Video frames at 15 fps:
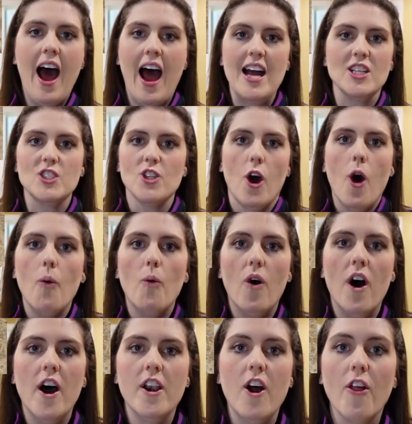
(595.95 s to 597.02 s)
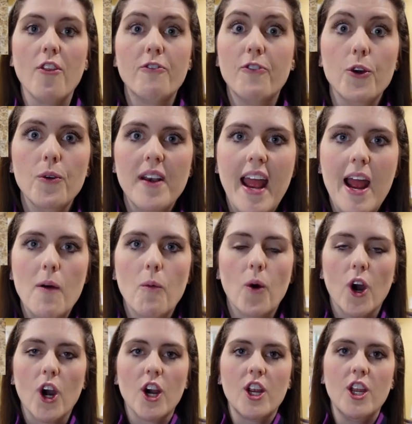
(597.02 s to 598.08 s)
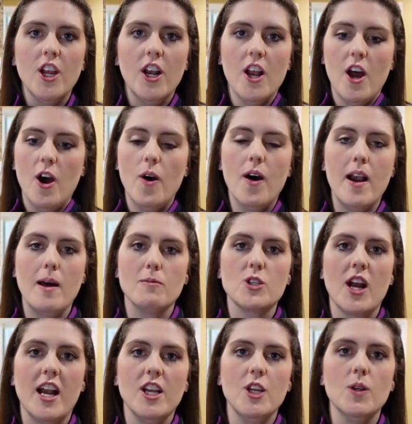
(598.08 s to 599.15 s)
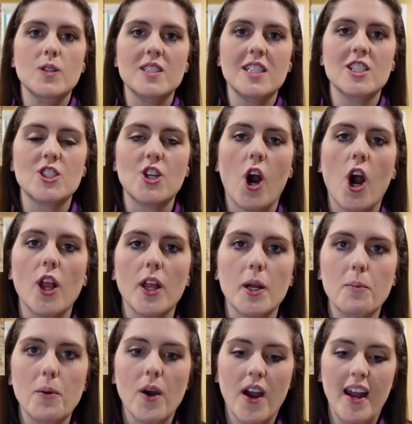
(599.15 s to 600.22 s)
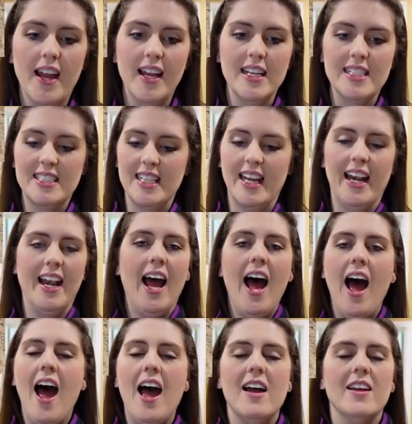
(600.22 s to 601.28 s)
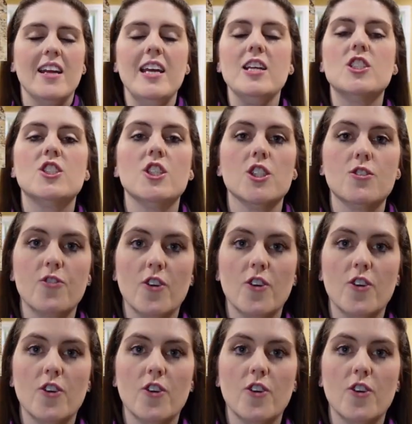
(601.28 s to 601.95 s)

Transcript: I saw one on the Food Network, you know, and I'm trying to use this garlic press, and it's just